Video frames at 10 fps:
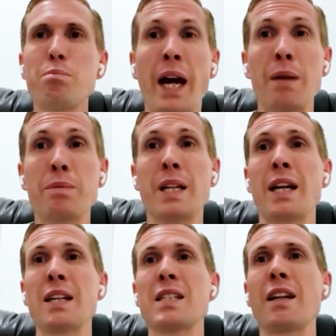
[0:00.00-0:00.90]

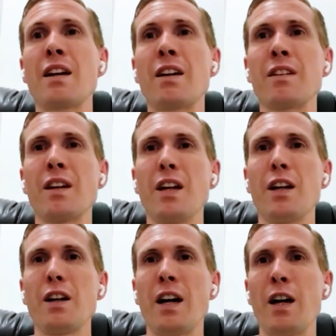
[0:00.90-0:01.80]
baptized and are
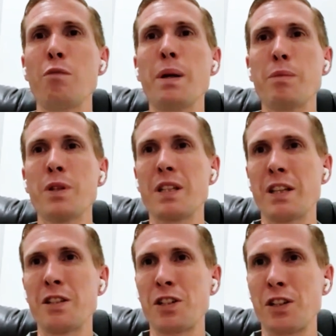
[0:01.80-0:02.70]
members of
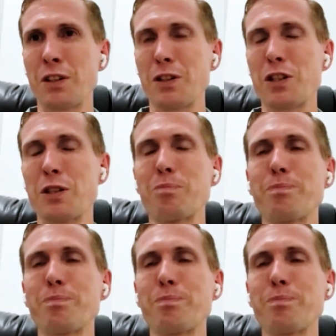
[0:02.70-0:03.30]
the church.